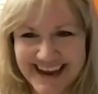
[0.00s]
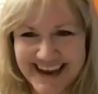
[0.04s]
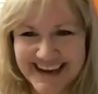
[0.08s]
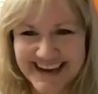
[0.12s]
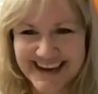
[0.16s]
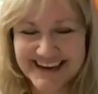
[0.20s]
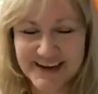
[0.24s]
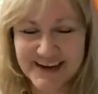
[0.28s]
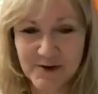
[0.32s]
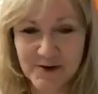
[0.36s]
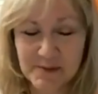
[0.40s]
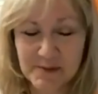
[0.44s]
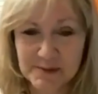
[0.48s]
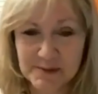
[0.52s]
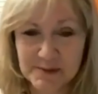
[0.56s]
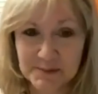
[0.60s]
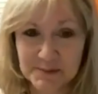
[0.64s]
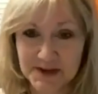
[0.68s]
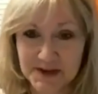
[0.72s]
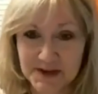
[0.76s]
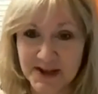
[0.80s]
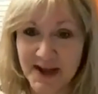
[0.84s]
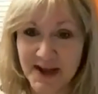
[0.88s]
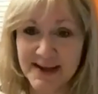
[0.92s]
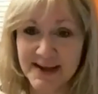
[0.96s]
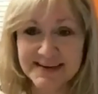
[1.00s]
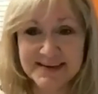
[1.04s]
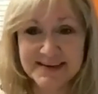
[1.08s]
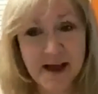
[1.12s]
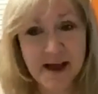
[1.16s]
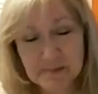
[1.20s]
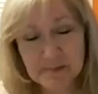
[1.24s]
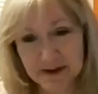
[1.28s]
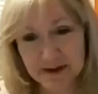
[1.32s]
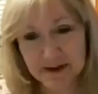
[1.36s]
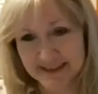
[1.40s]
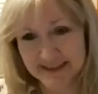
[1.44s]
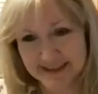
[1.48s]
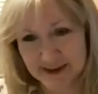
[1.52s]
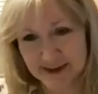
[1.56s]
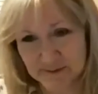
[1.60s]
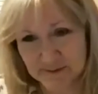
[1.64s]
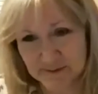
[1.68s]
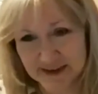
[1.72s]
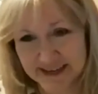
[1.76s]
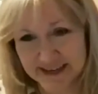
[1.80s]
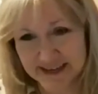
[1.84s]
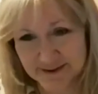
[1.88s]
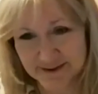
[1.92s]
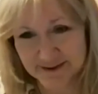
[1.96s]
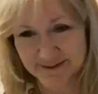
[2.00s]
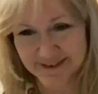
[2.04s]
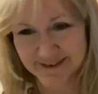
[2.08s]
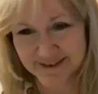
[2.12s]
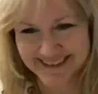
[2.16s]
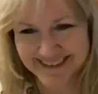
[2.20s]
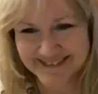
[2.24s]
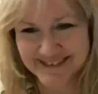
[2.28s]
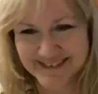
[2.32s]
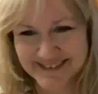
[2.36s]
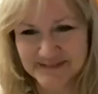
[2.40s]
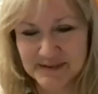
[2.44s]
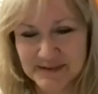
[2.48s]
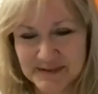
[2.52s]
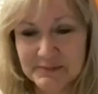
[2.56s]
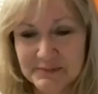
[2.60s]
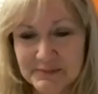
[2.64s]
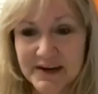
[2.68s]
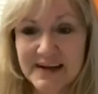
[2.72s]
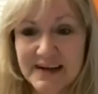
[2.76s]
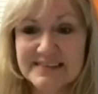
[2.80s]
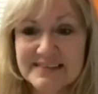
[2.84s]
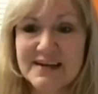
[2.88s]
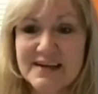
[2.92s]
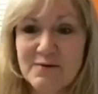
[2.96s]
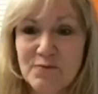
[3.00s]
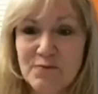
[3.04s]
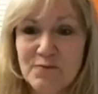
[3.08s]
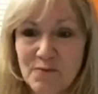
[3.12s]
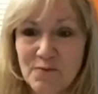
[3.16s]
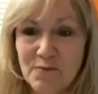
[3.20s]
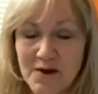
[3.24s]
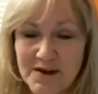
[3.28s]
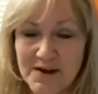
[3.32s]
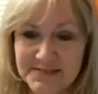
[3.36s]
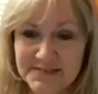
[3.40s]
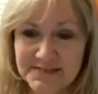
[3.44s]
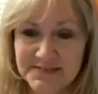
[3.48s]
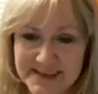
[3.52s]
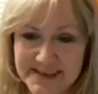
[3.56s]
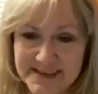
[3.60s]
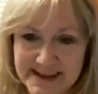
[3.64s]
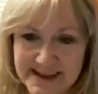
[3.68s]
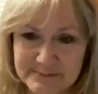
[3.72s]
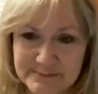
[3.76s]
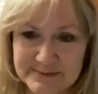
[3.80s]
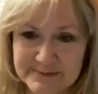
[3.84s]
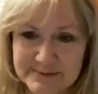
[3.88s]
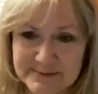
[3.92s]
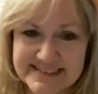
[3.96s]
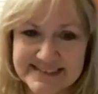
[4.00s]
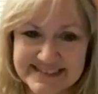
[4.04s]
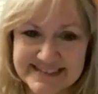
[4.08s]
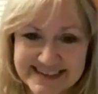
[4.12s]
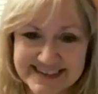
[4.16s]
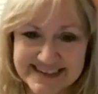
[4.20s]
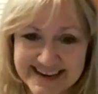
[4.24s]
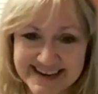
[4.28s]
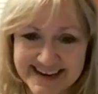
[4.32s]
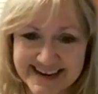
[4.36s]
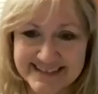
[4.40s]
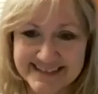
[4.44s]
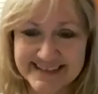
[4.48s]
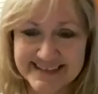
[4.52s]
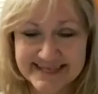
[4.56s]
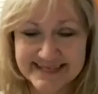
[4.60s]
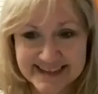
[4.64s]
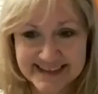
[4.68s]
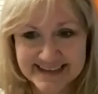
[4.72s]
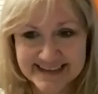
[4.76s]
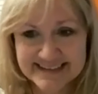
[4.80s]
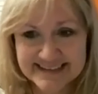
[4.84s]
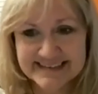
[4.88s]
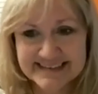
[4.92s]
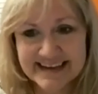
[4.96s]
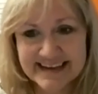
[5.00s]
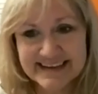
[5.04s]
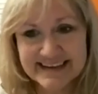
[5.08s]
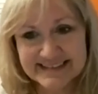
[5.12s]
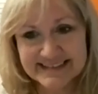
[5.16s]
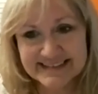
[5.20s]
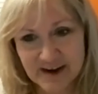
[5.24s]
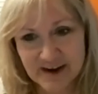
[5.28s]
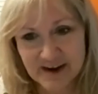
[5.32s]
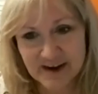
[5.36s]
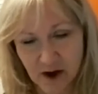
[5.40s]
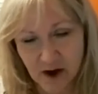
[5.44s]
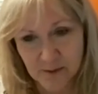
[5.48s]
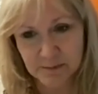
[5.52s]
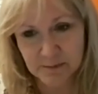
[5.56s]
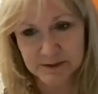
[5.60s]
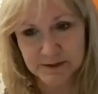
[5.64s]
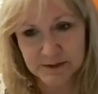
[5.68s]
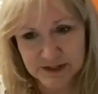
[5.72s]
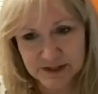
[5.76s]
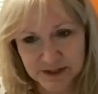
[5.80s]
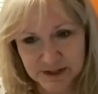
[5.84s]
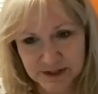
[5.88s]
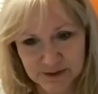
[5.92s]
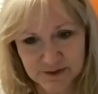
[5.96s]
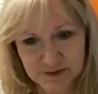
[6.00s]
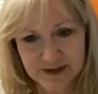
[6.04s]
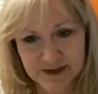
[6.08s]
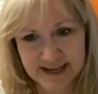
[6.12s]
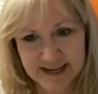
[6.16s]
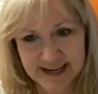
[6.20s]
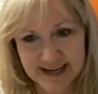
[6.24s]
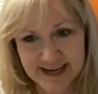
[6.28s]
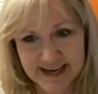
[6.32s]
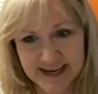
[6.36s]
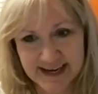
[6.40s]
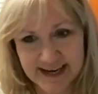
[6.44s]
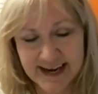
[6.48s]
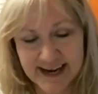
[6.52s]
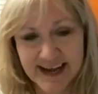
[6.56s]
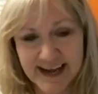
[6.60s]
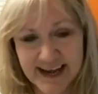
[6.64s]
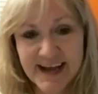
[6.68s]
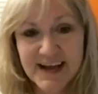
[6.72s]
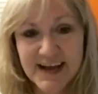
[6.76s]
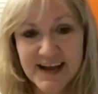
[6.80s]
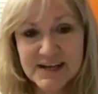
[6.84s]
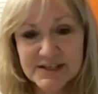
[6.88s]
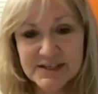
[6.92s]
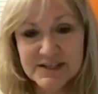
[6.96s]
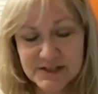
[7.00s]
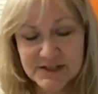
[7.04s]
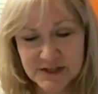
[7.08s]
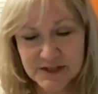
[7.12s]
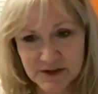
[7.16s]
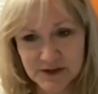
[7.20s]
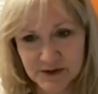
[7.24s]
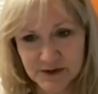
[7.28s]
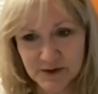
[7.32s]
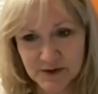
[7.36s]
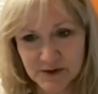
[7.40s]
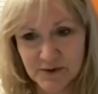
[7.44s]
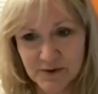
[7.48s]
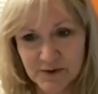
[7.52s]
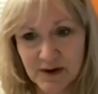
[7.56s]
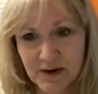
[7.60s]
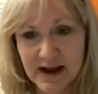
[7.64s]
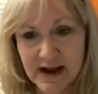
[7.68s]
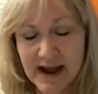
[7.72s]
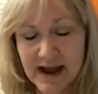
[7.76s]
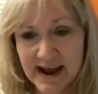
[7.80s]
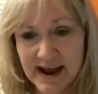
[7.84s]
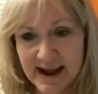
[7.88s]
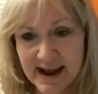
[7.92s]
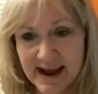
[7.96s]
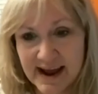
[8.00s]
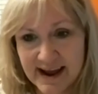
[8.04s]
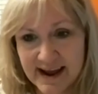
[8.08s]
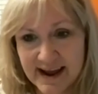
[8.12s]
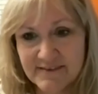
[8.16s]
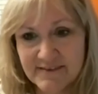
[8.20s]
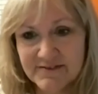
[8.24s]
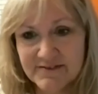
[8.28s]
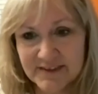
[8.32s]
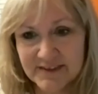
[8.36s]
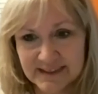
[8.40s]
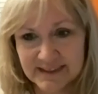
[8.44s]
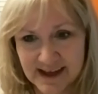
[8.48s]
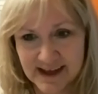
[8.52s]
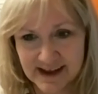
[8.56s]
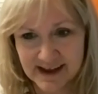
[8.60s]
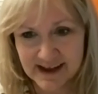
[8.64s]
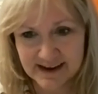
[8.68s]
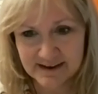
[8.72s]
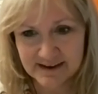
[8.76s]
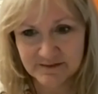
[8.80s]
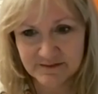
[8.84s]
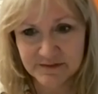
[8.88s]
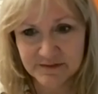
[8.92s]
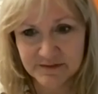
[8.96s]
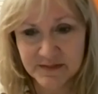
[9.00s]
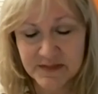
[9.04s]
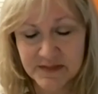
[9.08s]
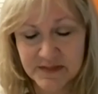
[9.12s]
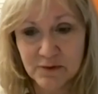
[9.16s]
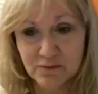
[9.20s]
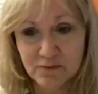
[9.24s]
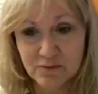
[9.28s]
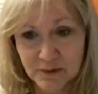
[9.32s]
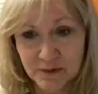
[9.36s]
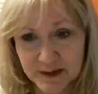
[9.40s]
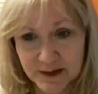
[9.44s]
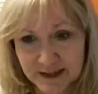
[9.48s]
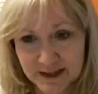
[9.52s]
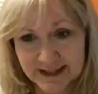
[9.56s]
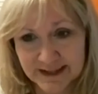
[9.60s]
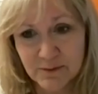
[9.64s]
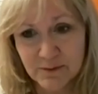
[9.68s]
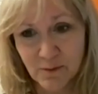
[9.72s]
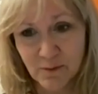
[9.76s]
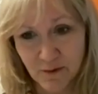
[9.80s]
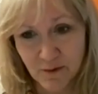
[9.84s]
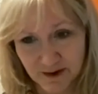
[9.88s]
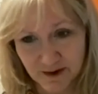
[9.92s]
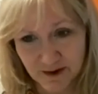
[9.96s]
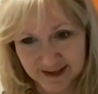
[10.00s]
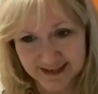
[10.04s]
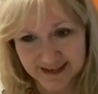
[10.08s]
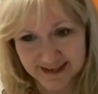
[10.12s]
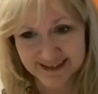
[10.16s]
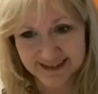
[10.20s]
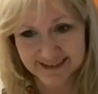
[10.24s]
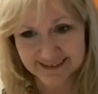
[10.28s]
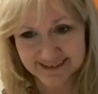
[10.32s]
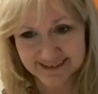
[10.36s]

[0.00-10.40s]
You know, not because I want to get rid of them, but because I want them to see that this is an opportunity to have the life that they really wanted.